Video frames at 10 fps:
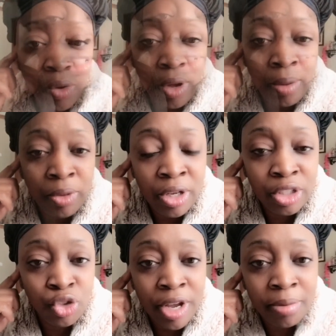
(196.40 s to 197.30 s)
I'm going to
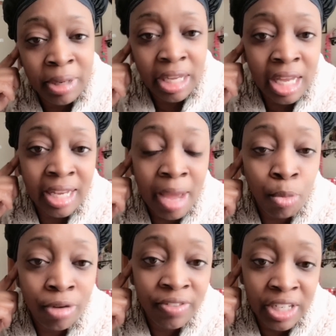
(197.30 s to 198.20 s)
try to make a lot more
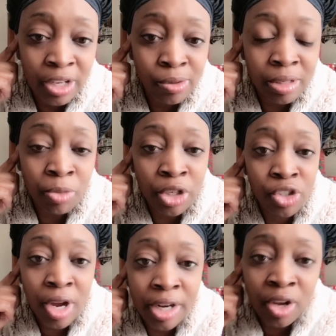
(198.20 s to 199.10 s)
videos. I'm going to
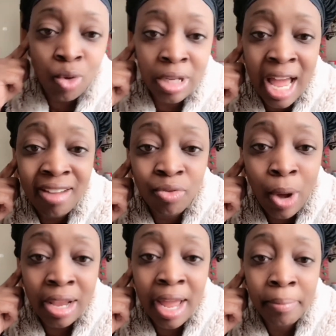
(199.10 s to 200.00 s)
try to go live
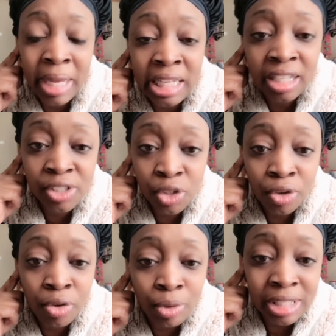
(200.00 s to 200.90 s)
while I'm making
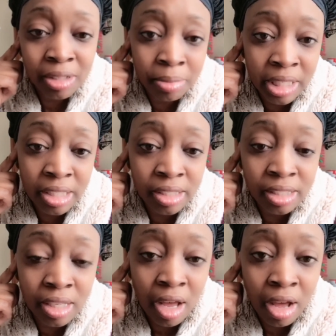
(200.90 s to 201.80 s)
certain recipes,